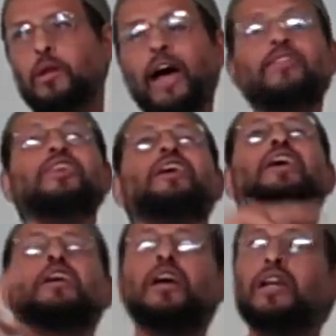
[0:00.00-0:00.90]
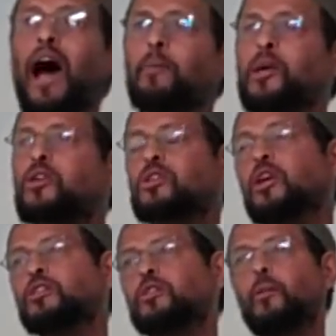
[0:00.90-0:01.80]
like the economic
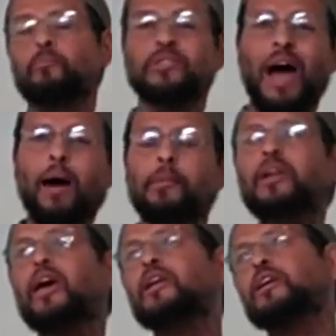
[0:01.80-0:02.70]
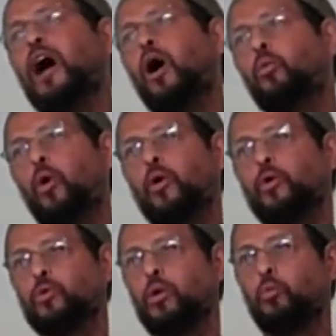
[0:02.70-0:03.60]
system dominating our
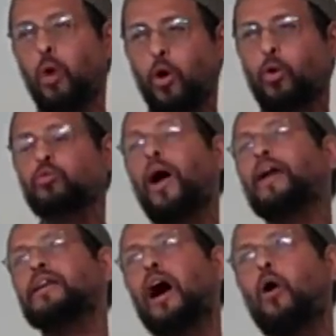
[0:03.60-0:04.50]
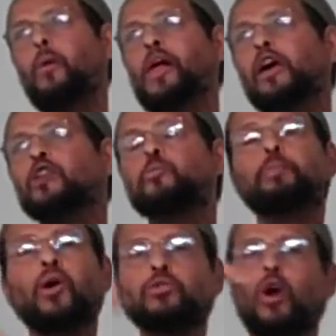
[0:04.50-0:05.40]
world right now, It's
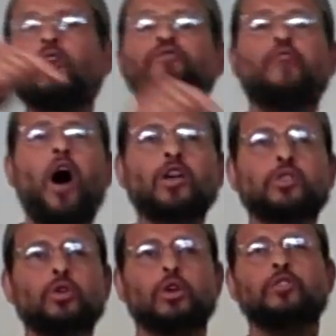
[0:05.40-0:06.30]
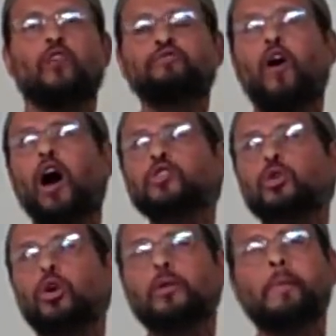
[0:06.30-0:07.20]
built on falsehood, the
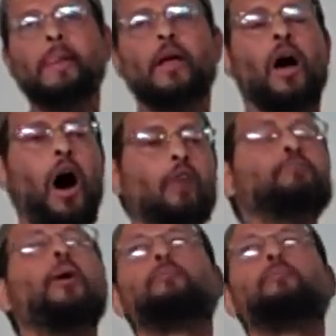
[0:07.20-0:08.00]
falsehood of